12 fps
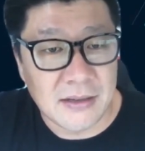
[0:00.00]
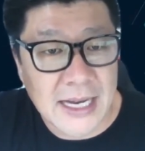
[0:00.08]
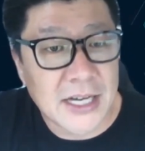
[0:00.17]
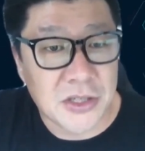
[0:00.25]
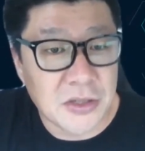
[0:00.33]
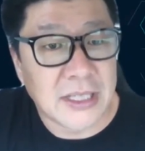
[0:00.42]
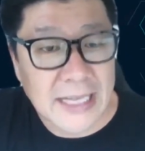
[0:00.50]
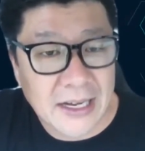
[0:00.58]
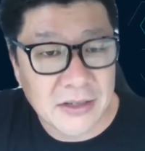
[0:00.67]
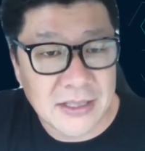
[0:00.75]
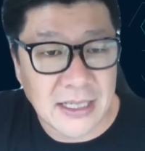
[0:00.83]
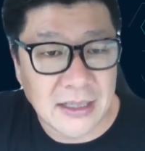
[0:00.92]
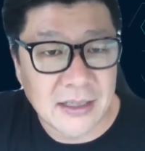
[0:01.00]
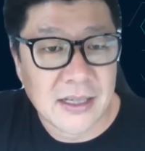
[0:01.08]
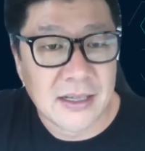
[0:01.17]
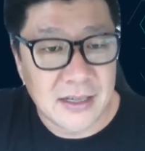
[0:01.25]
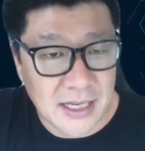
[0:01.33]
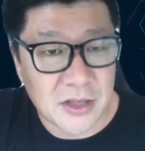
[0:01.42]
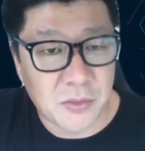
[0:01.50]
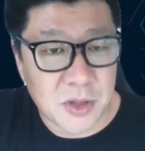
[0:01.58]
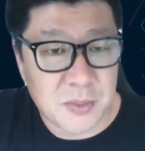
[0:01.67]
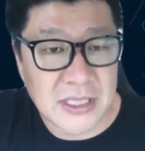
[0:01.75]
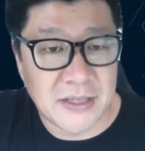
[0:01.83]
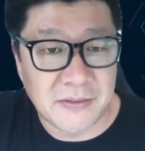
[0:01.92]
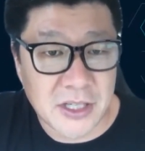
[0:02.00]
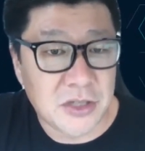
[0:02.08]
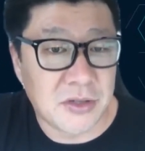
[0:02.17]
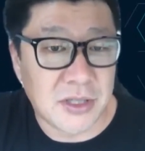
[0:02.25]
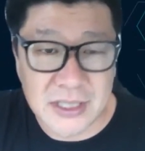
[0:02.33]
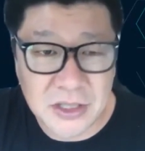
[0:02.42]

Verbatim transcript: national accounting in the respective countries?